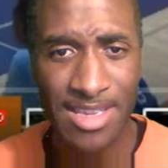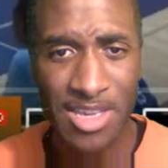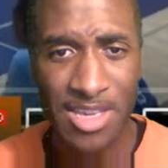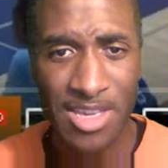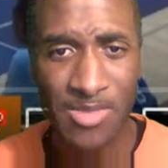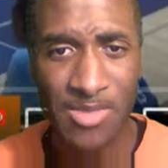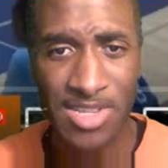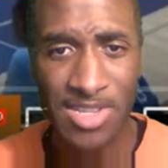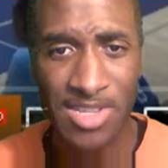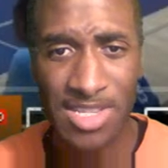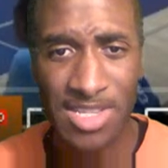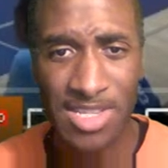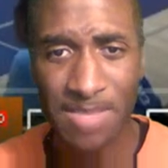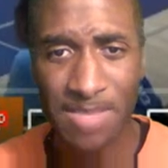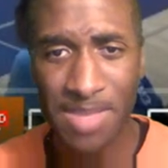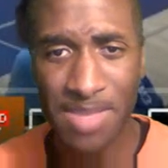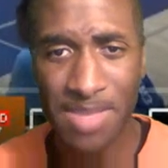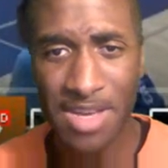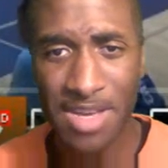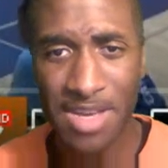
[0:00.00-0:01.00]
which is
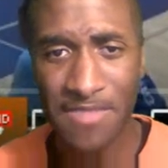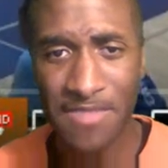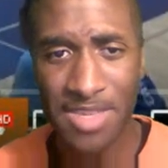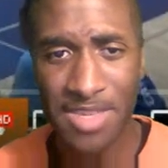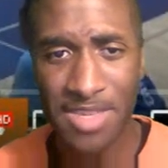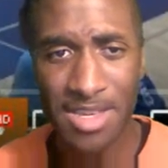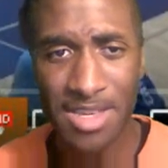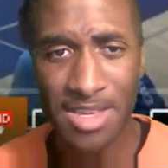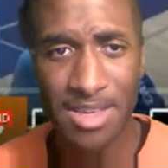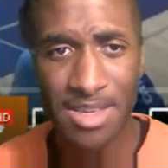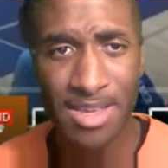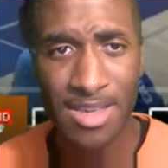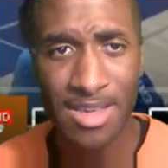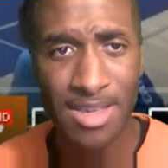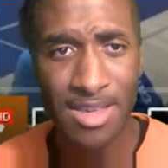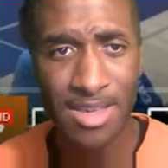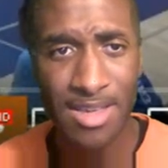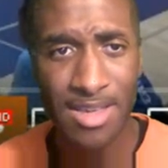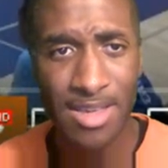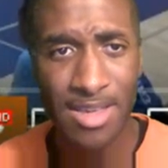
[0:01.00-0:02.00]
above the,
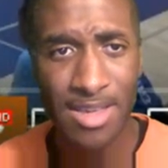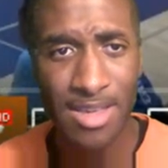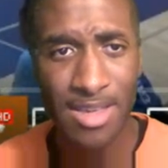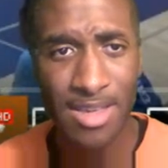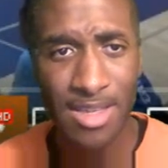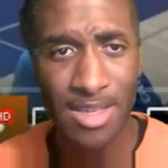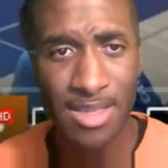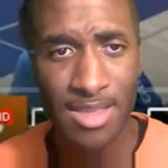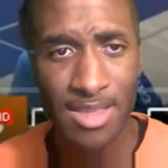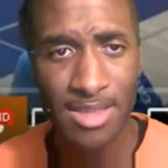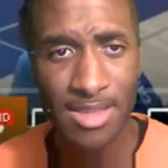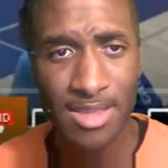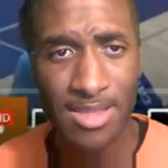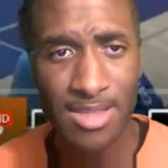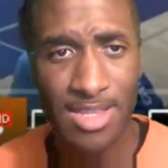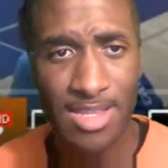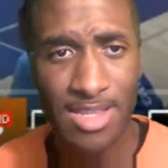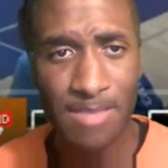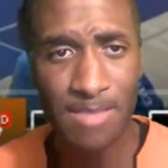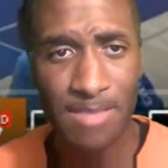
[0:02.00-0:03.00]
let's
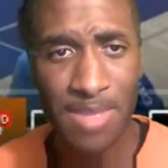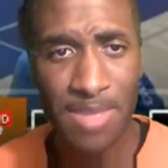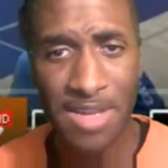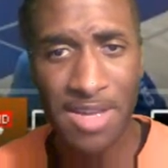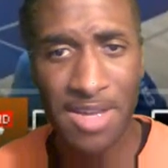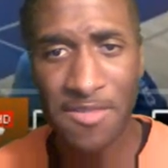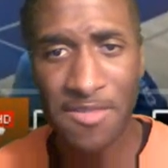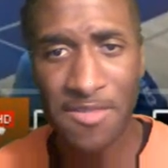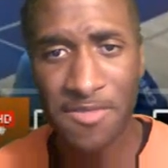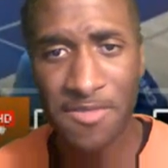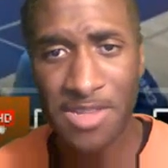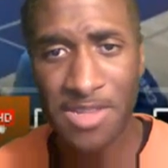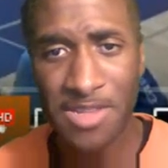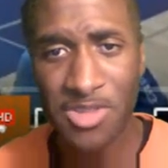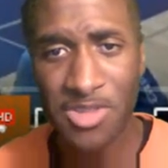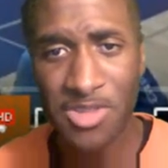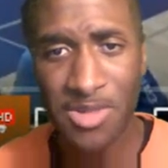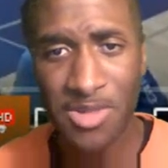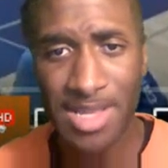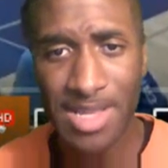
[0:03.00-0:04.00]
see, above free
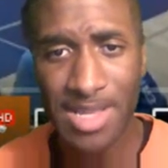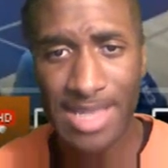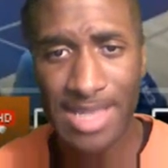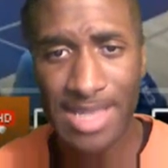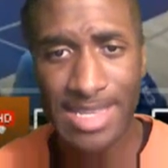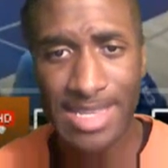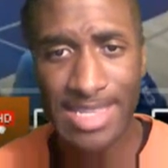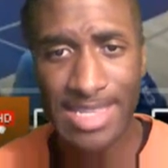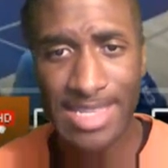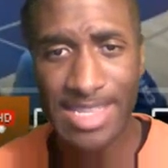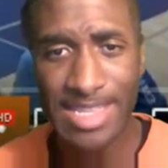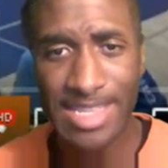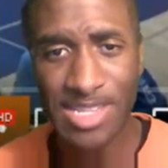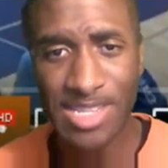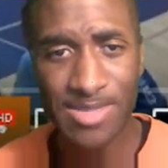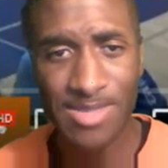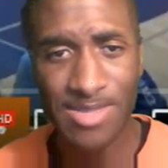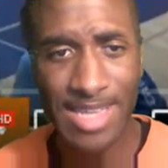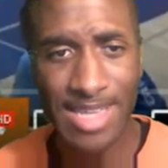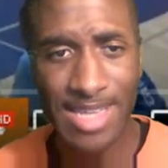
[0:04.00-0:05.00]
throw line extended,
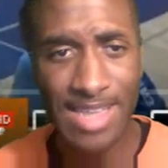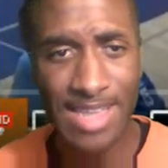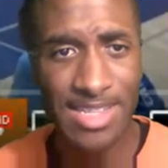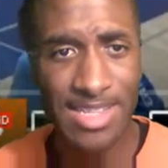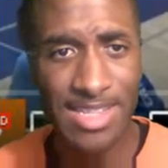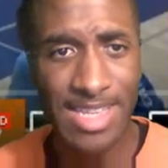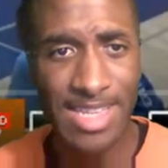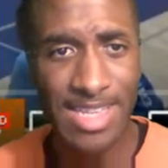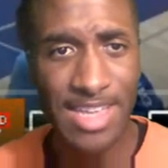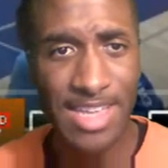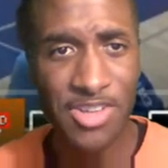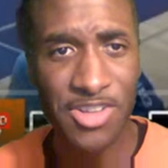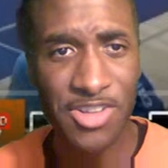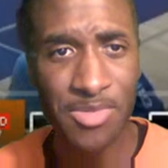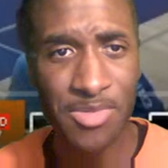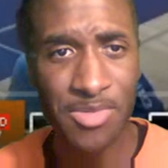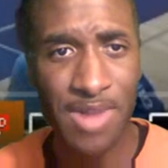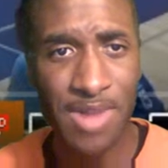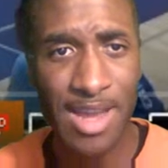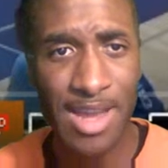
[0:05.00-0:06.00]
so it's actually in your
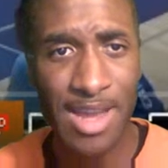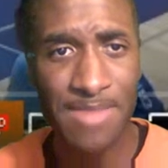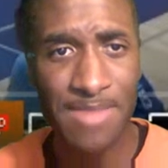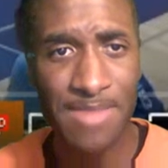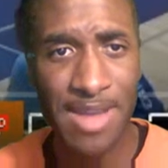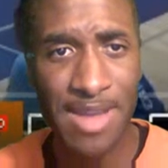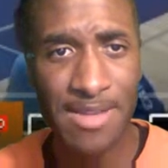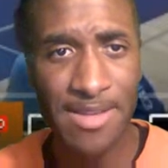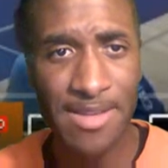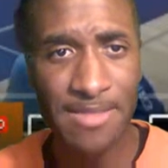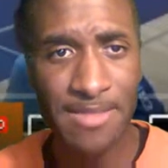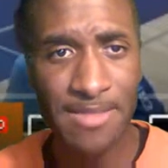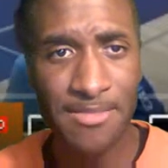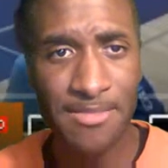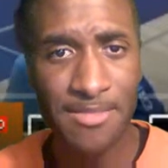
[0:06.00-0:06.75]
primary.